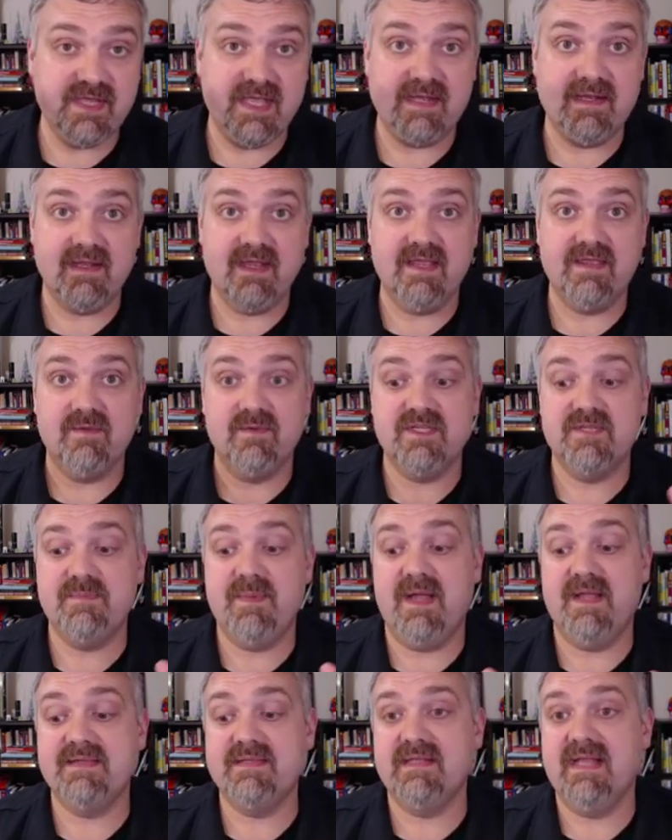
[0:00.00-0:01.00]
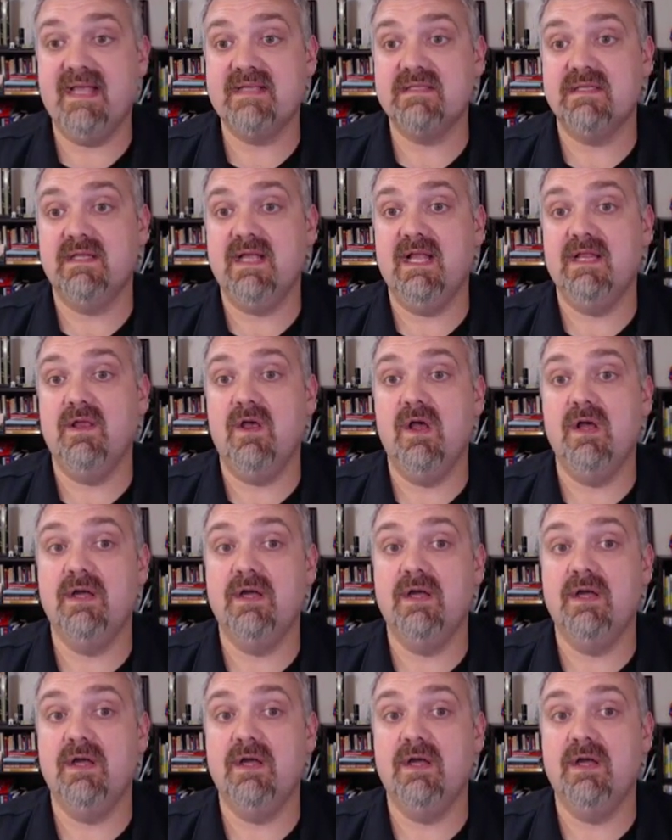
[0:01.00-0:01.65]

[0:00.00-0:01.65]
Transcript: and the response lasts a lot